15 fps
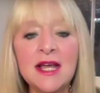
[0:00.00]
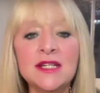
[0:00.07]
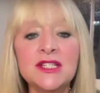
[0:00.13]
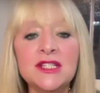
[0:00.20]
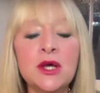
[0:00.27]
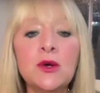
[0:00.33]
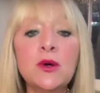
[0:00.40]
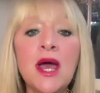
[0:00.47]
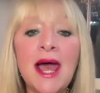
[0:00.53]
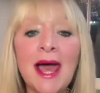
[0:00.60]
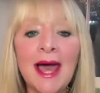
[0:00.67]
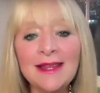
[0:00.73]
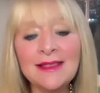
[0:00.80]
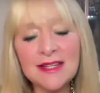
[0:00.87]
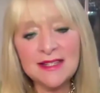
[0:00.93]
So
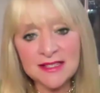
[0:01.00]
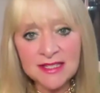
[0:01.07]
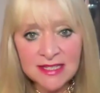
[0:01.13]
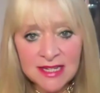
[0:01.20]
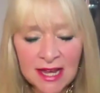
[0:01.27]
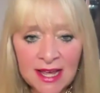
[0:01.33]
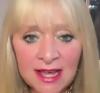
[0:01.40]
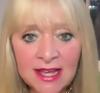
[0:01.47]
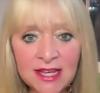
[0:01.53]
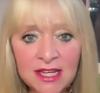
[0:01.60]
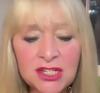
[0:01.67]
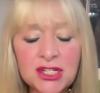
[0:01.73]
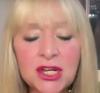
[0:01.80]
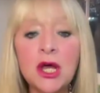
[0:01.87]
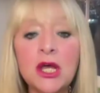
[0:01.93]
at this
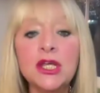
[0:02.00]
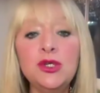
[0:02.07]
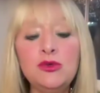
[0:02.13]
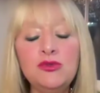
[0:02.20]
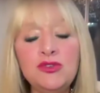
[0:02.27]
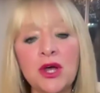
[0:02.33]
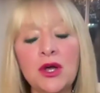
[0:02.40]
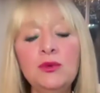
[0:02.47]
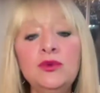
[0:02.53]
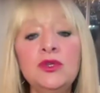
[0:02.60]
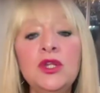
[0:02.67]
stage, you don't